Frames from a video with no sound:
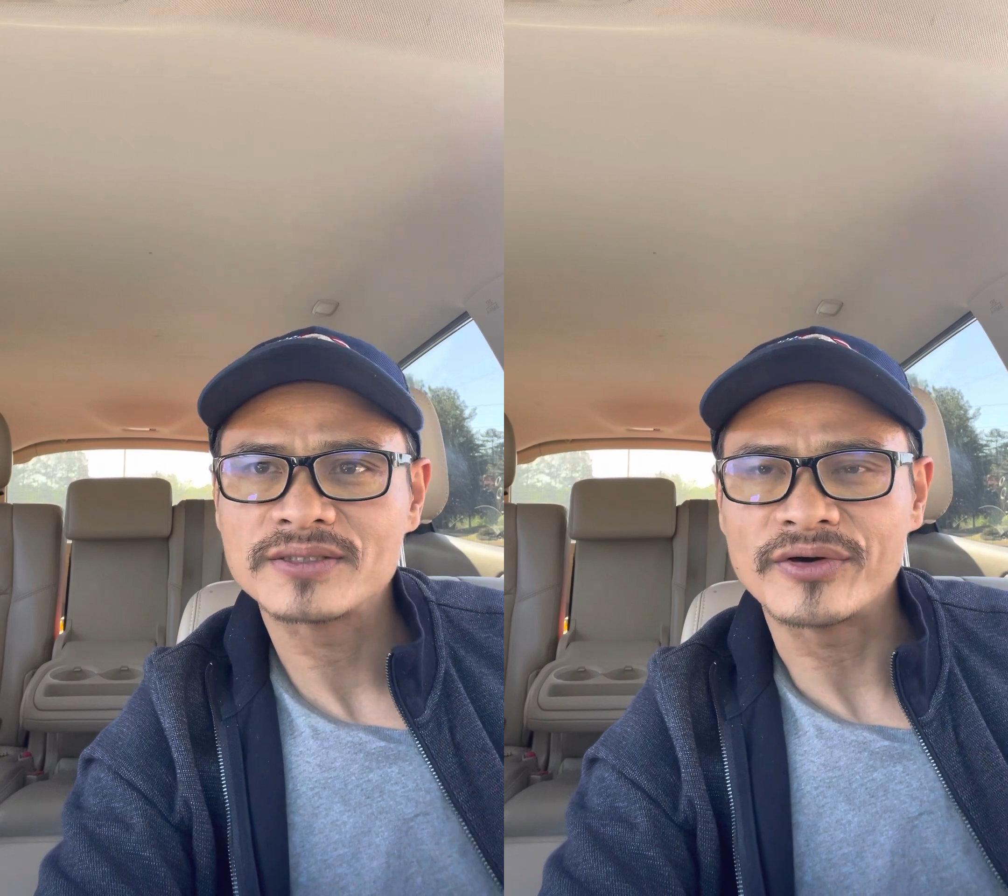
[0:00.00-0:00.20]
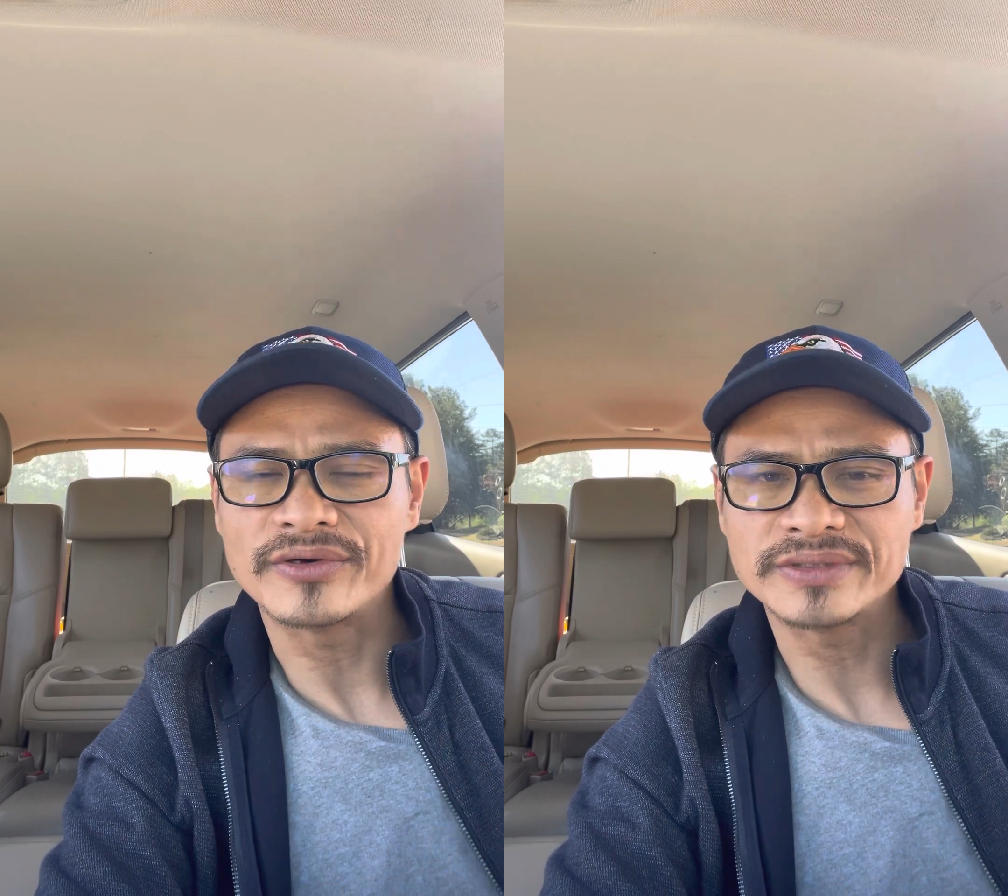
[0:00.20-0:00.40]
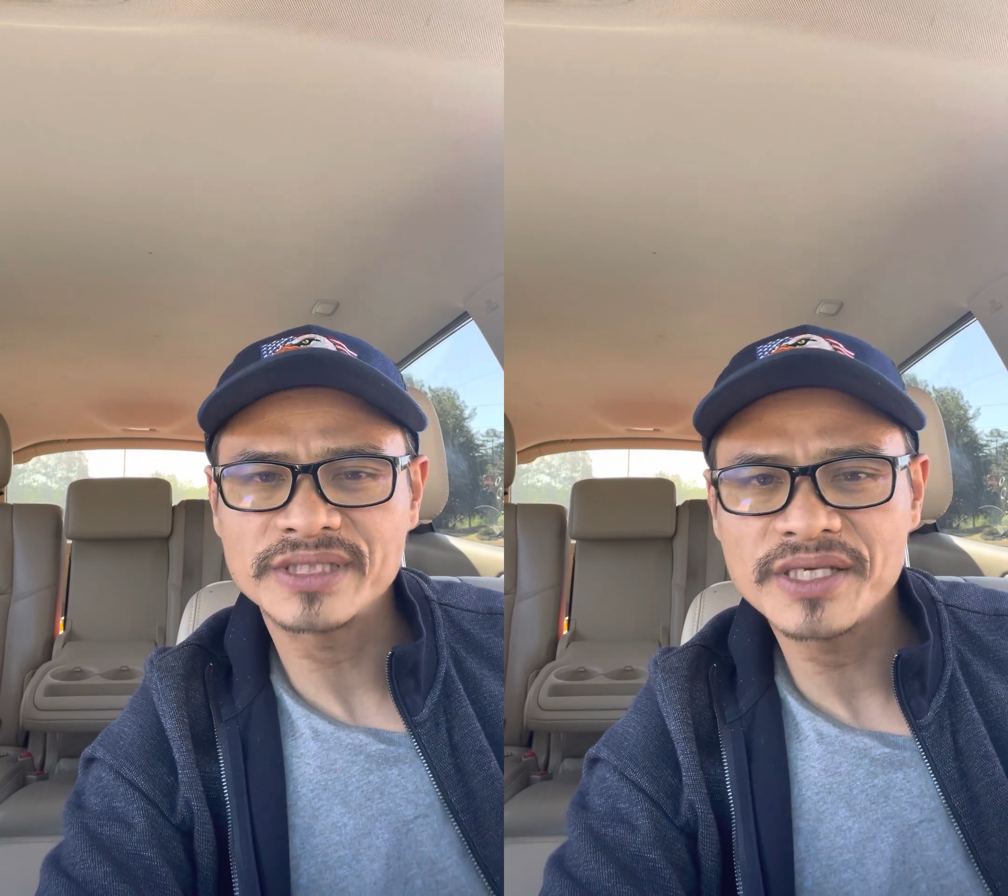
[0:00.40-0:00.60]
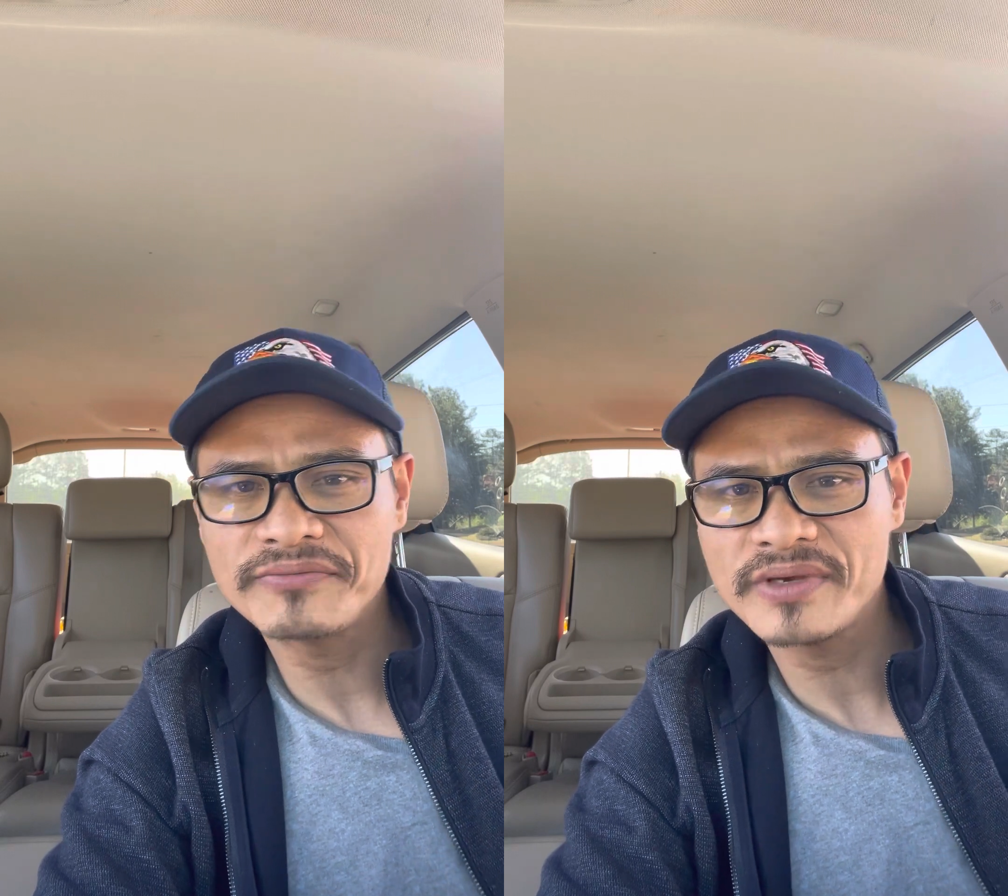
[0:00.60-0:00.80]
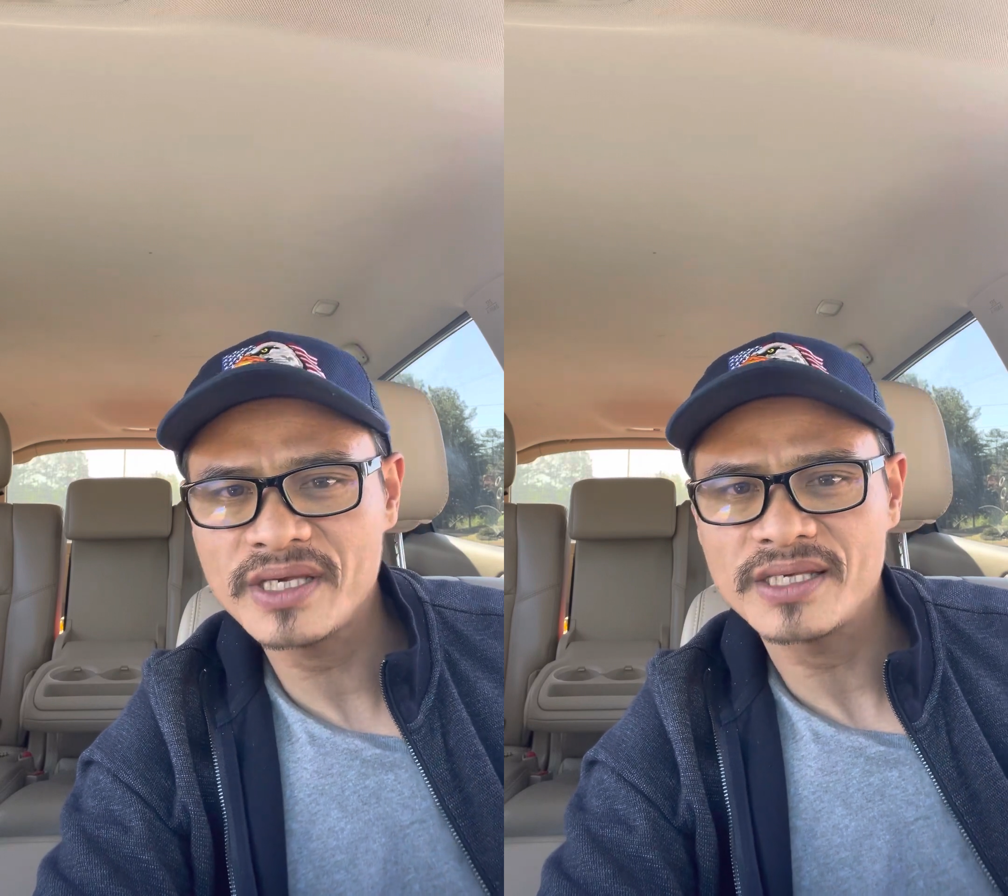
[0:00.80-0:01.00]
on
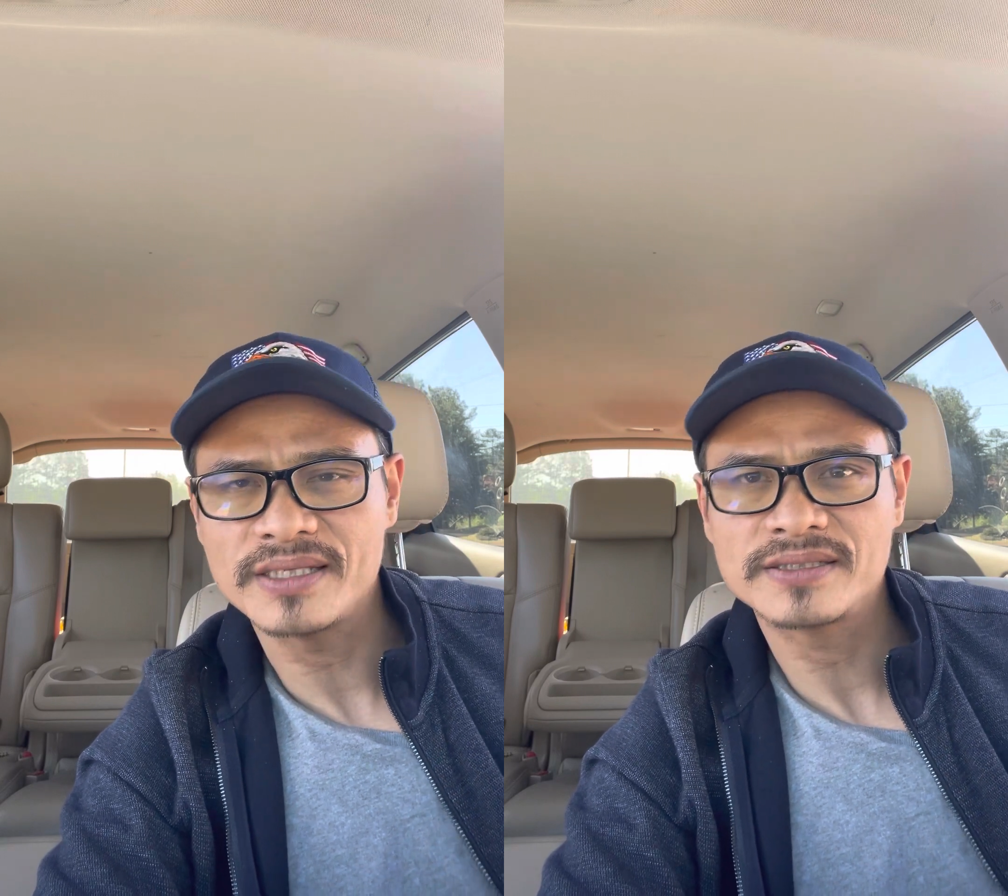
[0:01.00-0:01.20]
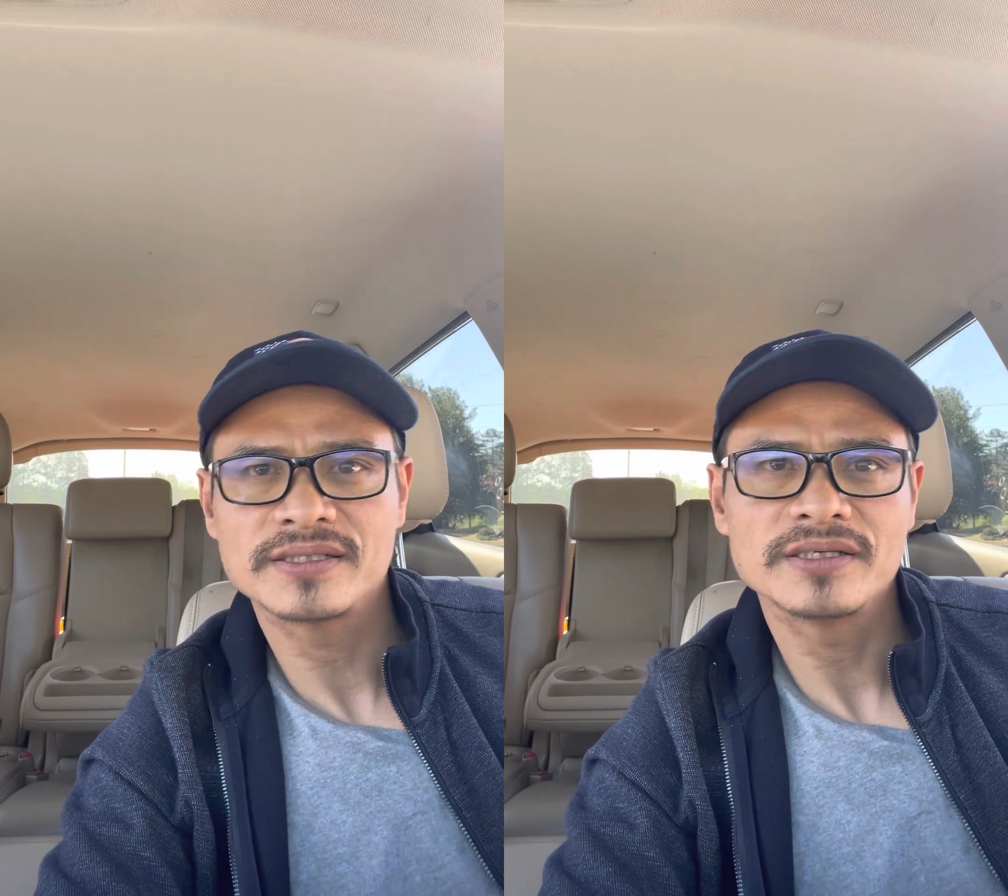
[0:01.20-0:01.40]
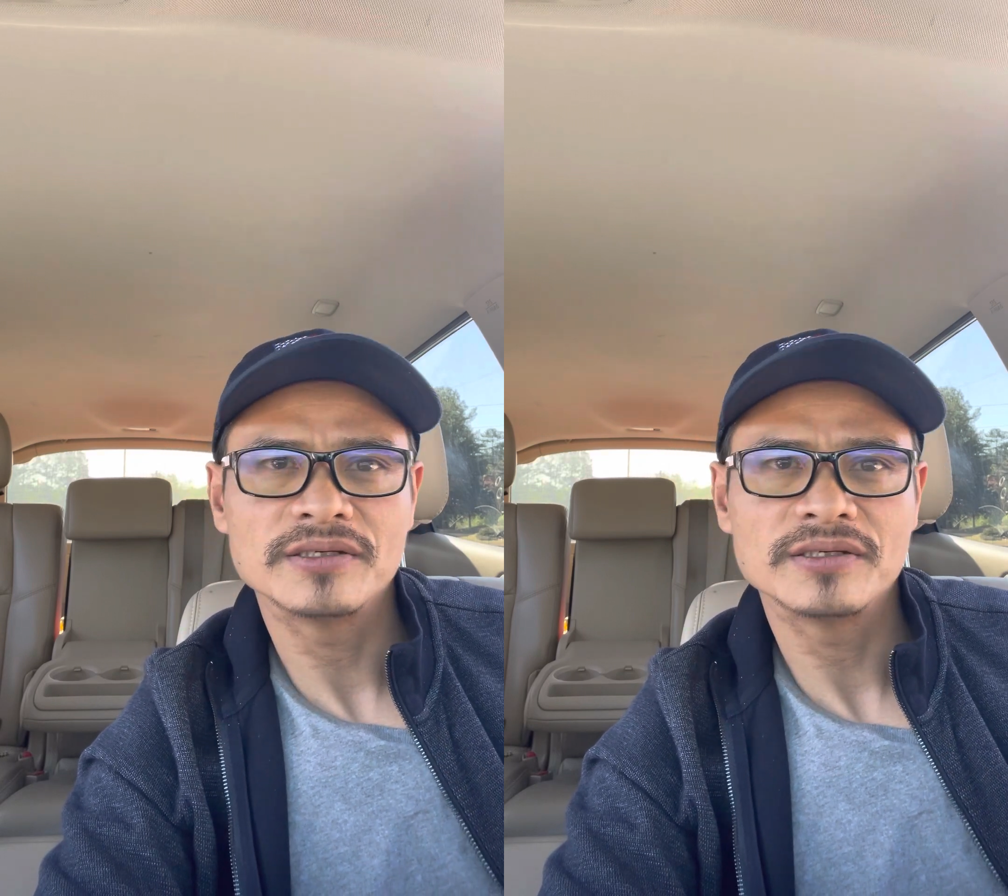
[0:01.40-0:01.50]
TVs,